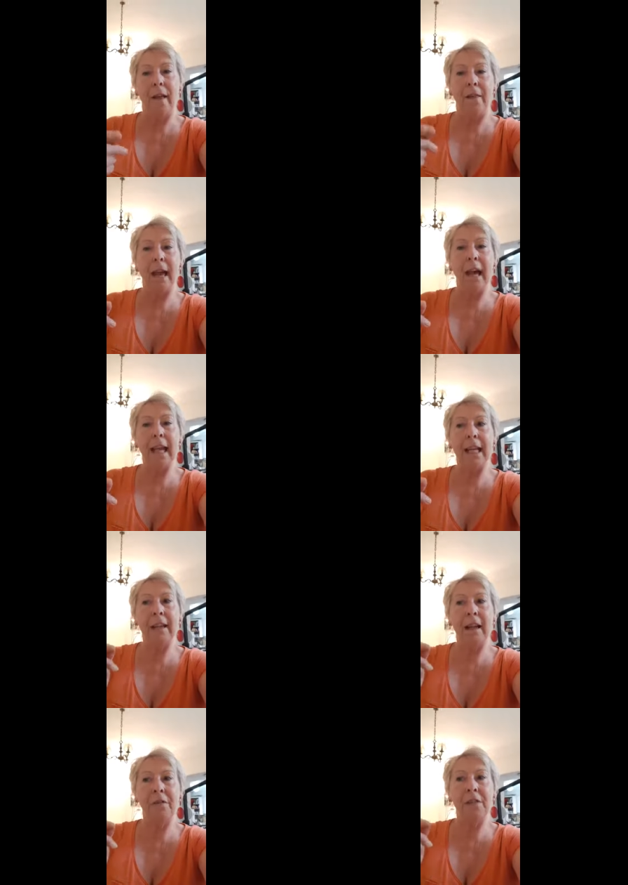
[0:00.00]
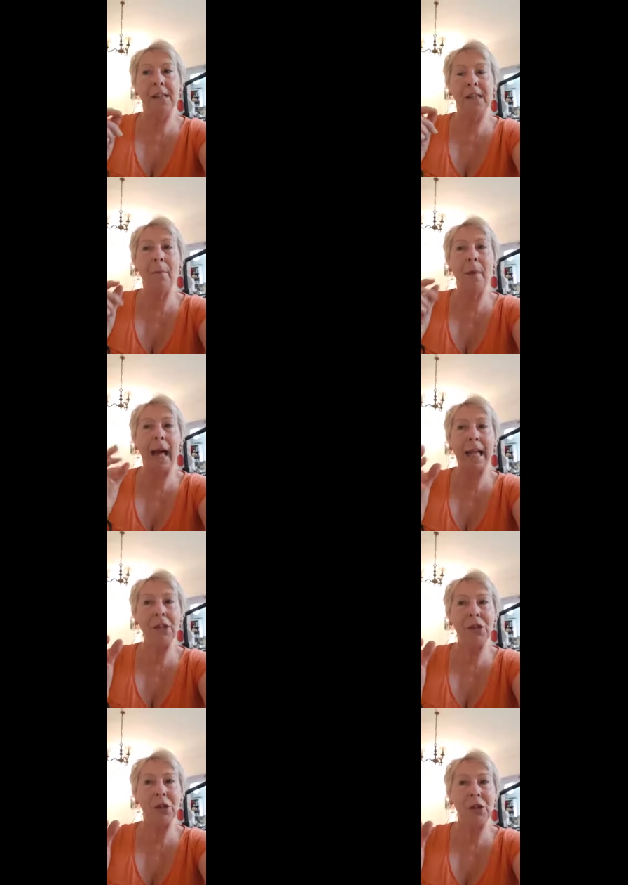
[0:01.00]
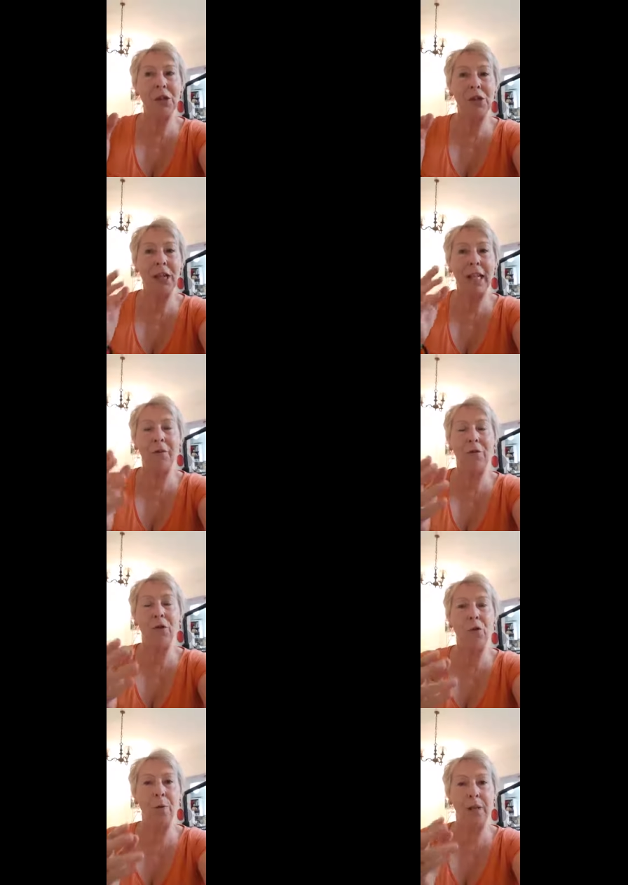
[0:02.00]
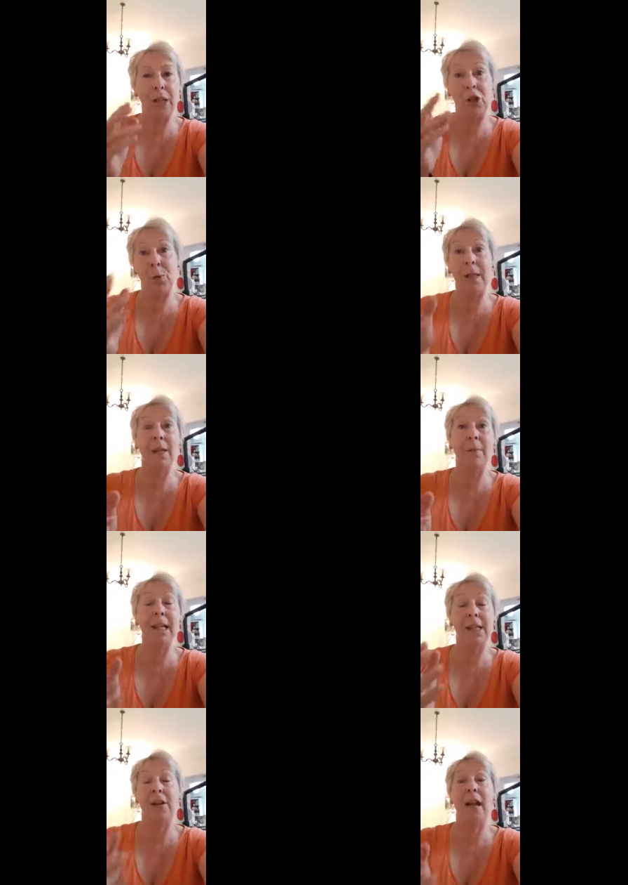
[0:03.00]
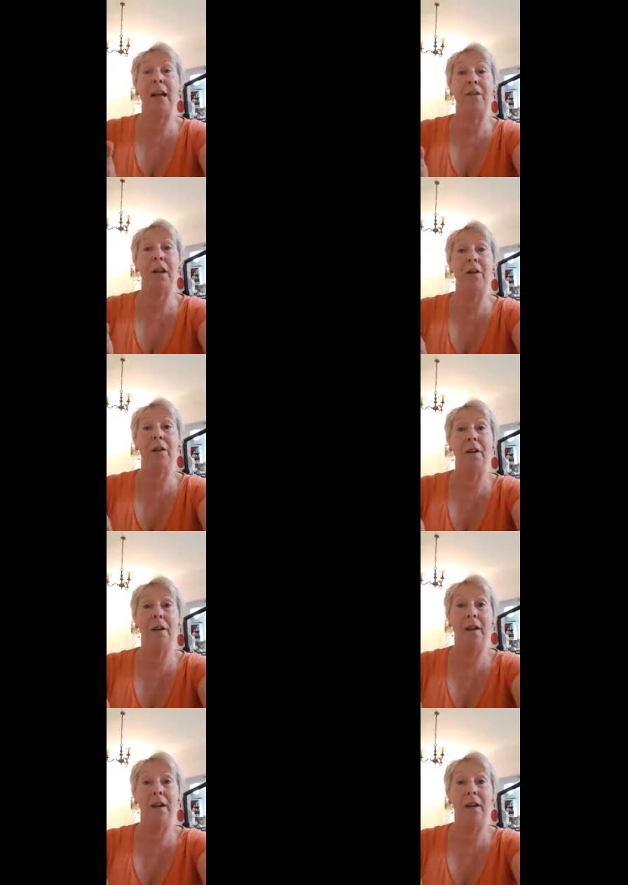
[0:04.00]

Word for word: that I can have some answers to give you within 20 minutes or half an hour.